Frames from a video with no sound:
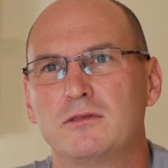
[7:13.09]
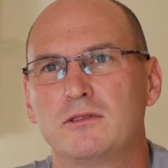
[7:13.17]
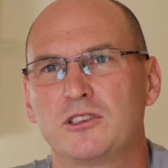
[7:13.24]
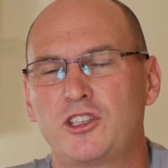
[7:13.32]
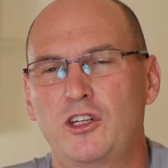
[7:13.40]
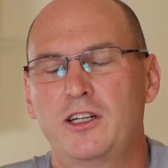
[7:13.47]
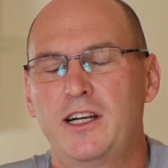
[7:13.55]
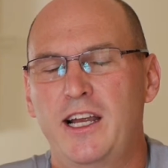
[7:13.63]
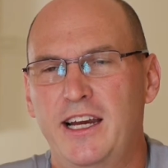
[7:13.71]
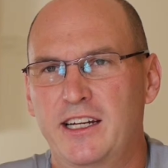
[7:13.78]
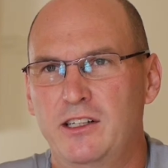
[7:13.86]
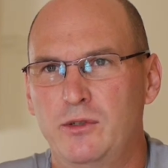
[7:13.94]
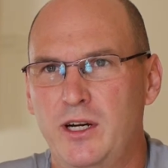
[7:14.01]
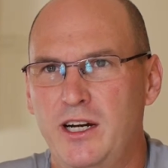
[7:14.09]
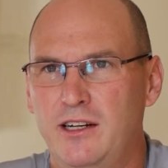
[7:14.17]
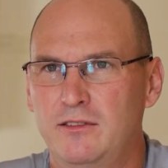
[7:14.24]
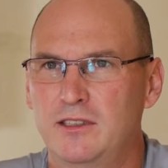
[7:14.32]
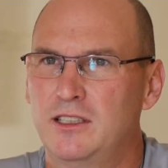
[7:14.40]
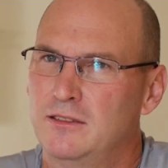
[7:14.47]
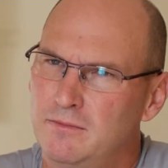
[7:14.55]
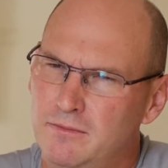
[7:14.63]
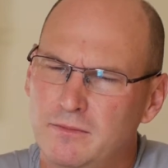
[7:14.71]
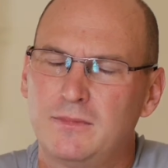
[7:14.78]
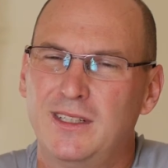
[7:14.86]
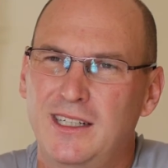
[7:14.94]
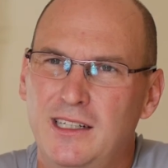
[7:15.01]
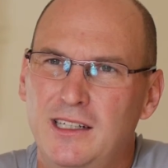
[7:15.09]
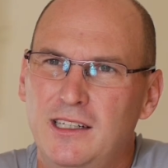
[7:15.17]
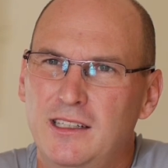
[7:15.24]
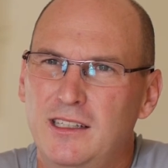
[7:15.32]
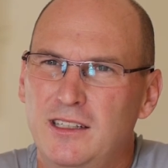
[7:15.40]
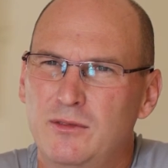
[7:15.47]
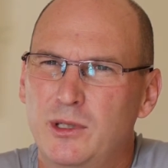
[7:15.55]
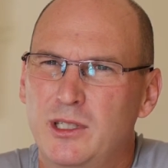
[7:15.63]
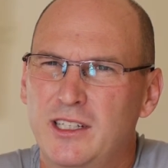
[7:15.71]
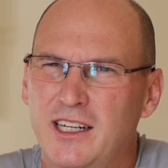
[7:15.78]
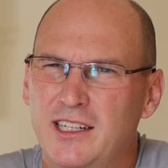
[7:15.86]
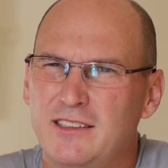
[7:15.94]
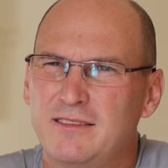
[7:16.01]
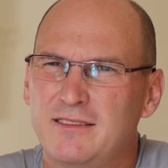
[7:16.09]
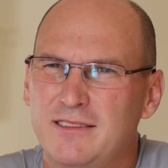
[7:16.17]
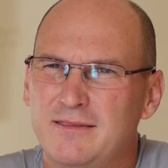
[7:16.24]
started hanging around and whatnot.